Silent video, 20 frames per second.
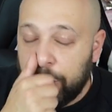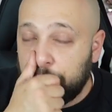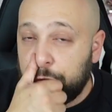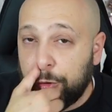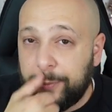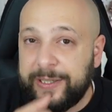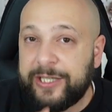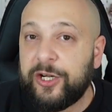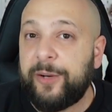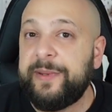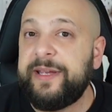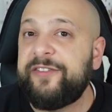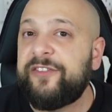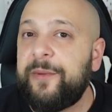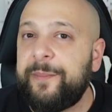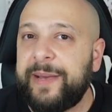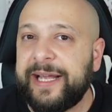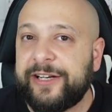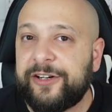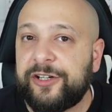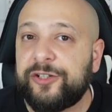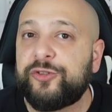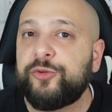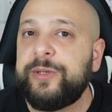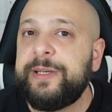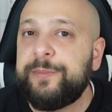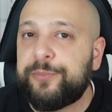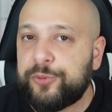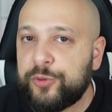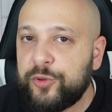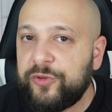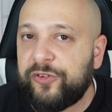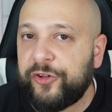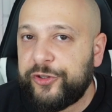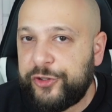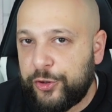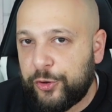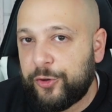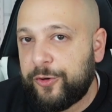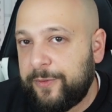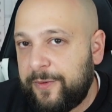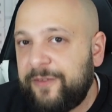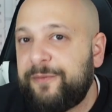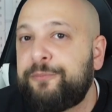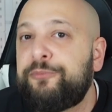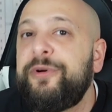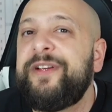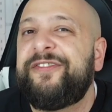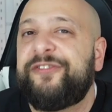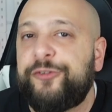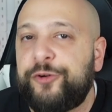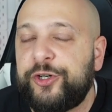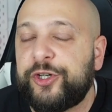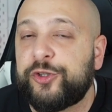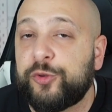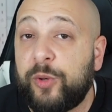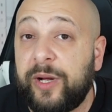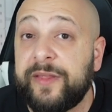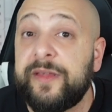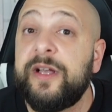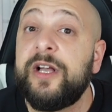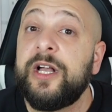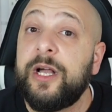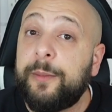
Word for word: to become even better, to improve on your preferred one,